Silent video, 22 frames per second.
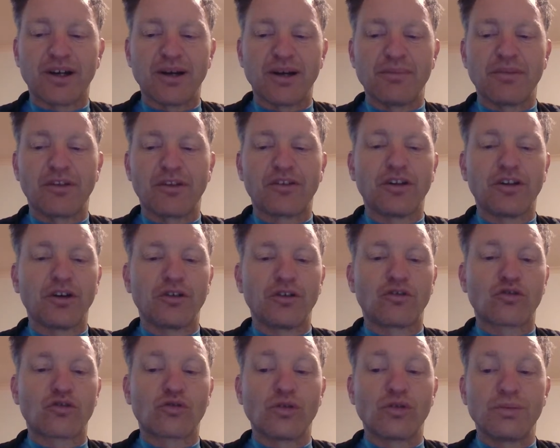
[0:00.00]
There's no
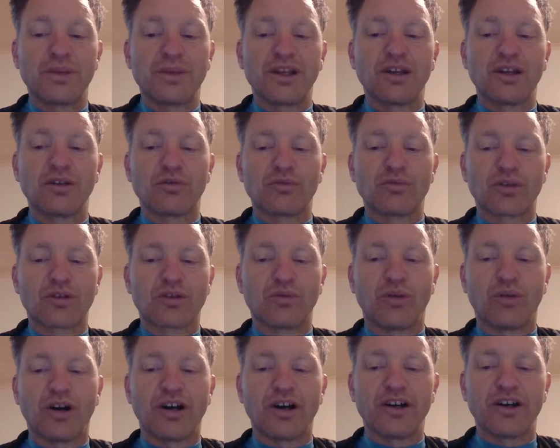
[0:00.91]
trimming
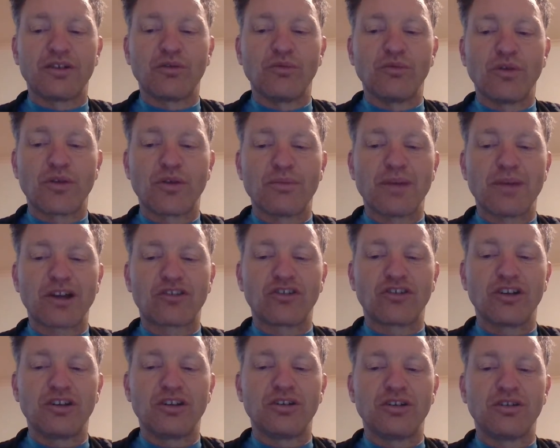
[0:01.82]
required with a
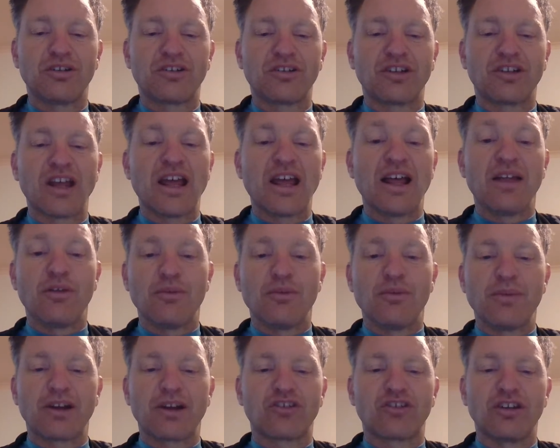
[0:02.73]
matching unit. The
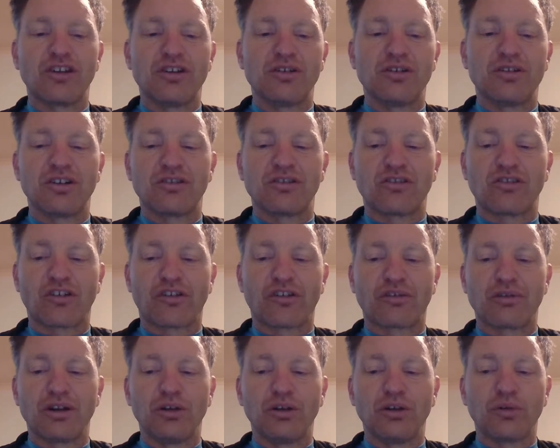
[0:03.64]
matching unit just
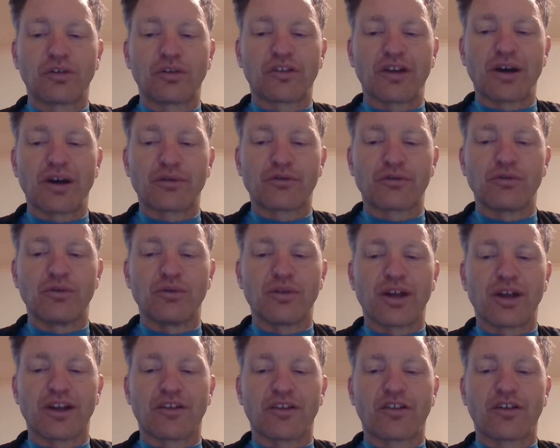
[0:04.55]
looks after all
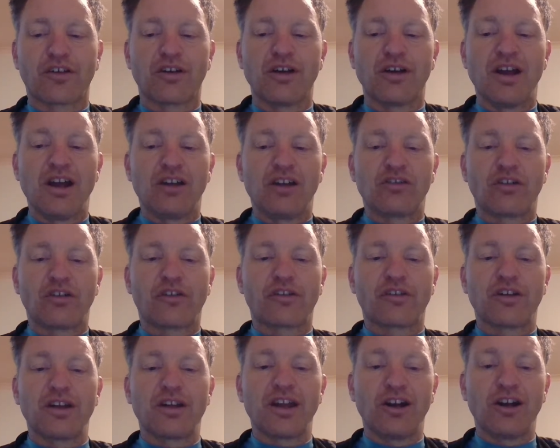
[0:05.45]
that. So just
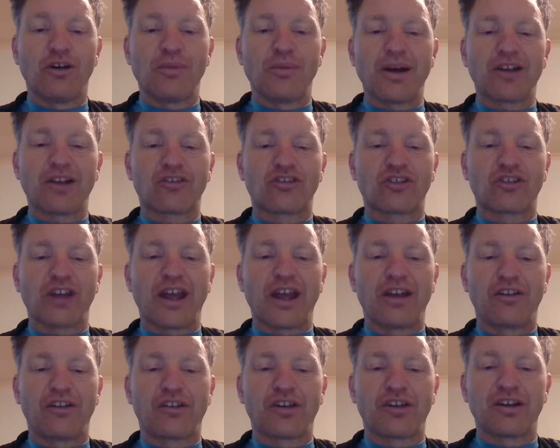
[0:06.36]
an L-match
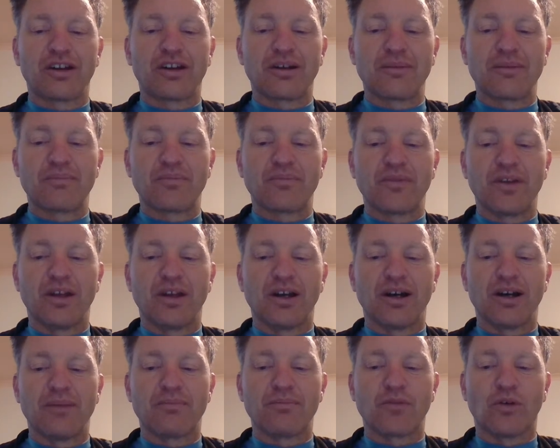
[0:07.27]
antenna
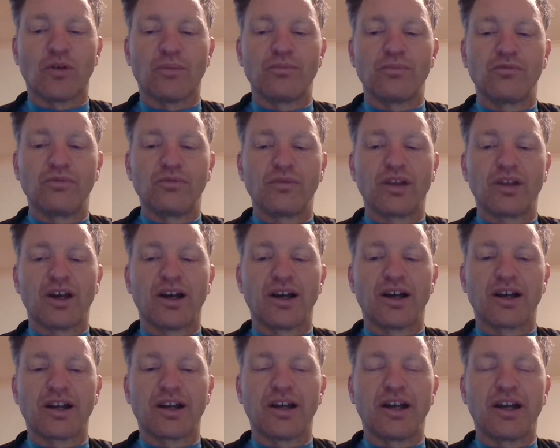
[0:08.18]
or a
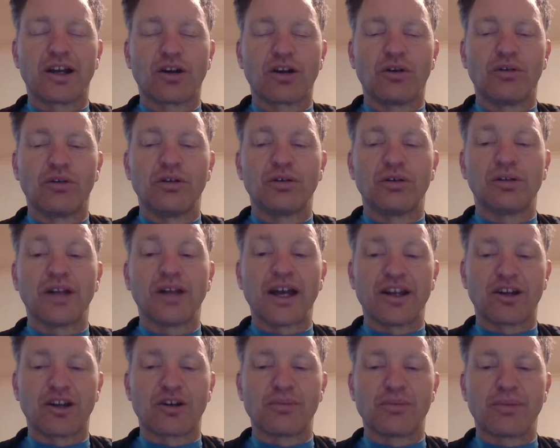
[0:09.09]
coil
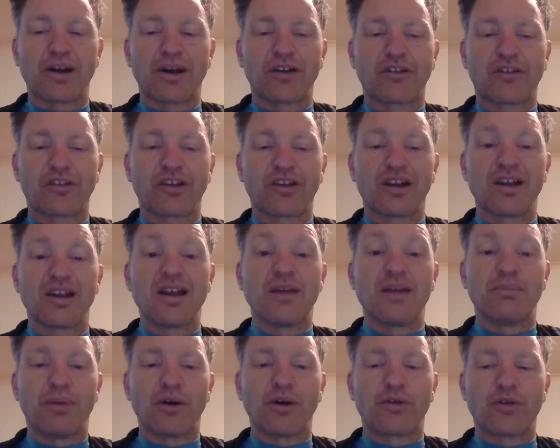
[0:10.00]
and a capacitor.
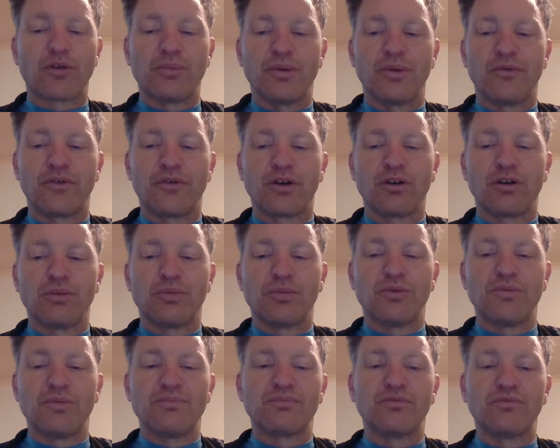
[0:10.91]
Both of them are
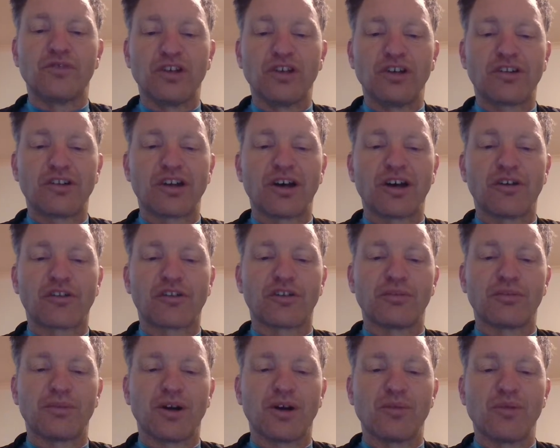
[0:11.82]
variable. Details
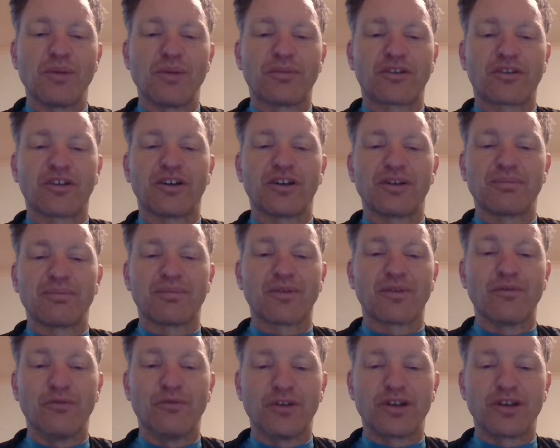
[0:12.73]
on my website,
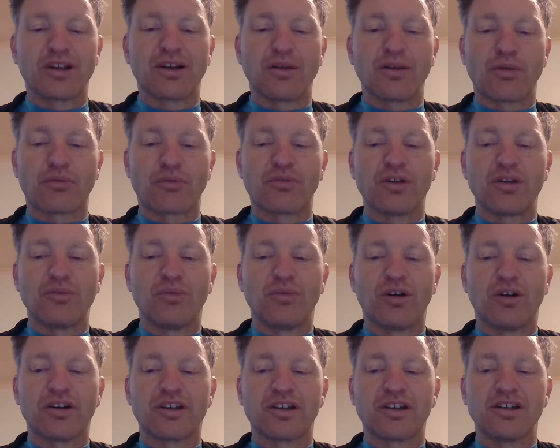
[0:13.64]

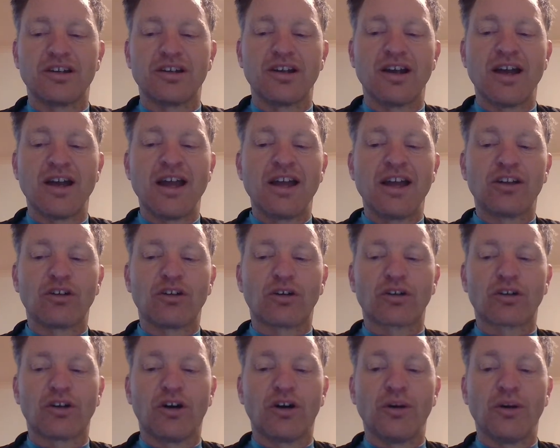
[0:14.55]

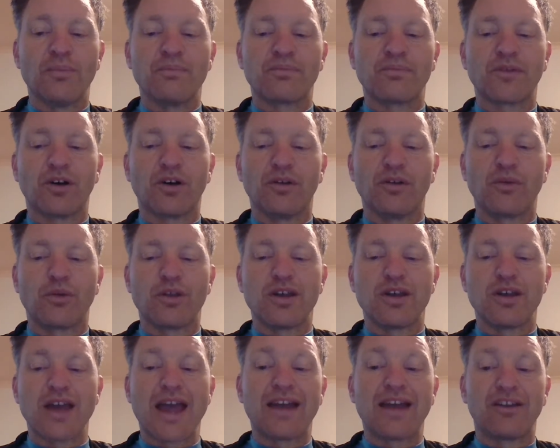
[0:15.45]
VK3YE.com, on
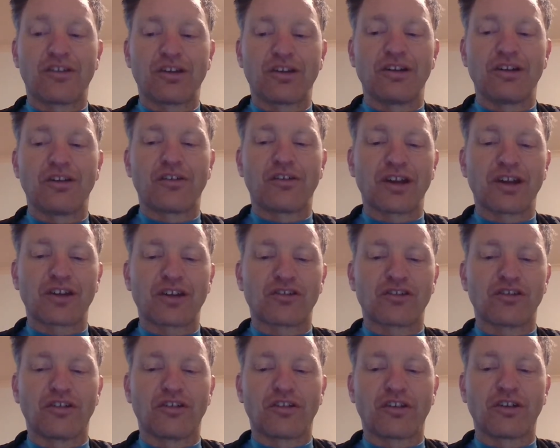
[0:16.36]
the antenna
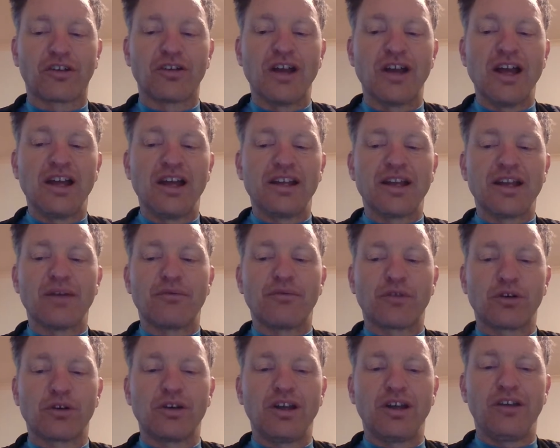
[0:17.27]
section. So yeah,
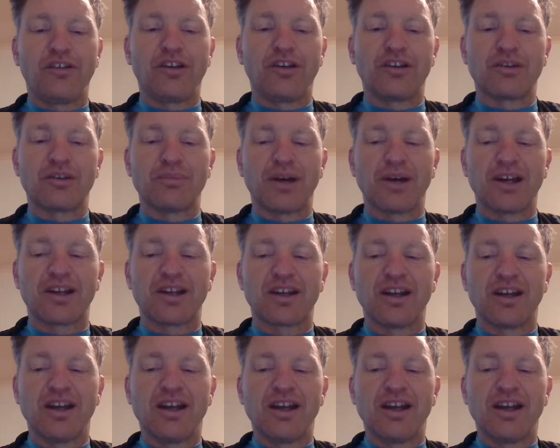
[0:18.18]
very easy to make.